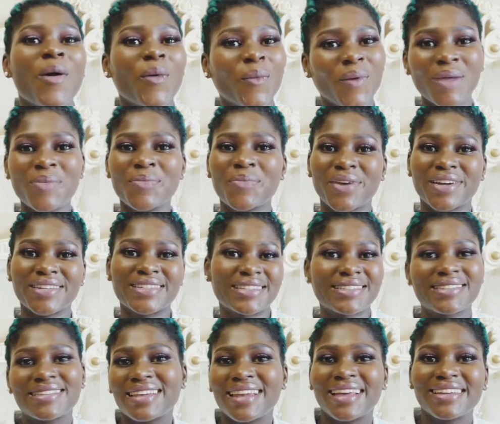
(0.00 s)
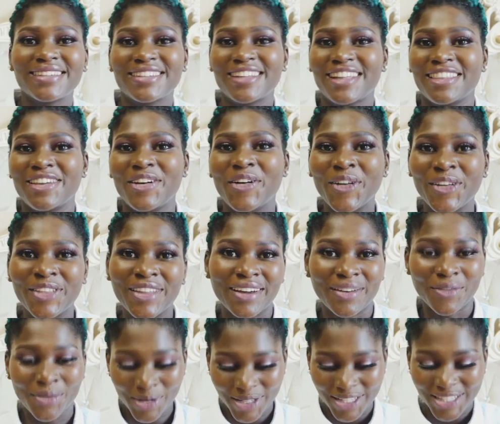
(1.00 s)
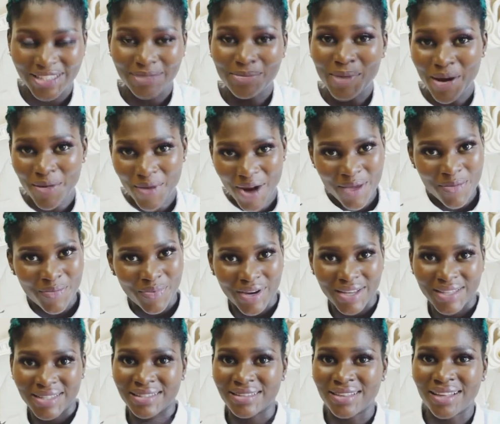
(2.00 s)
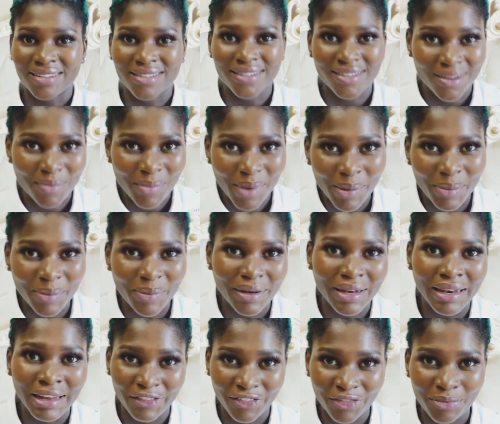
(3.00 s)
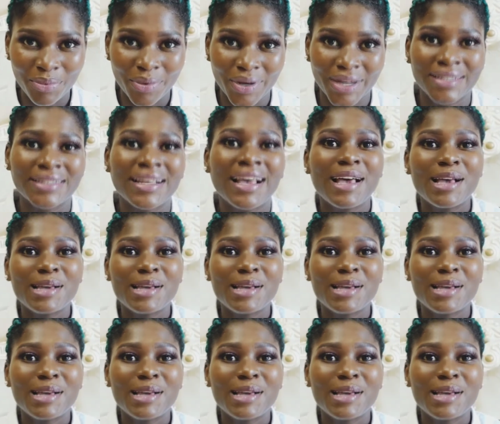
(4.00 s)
One breast is still larger than the other, which is my right breast is larger than my left breast.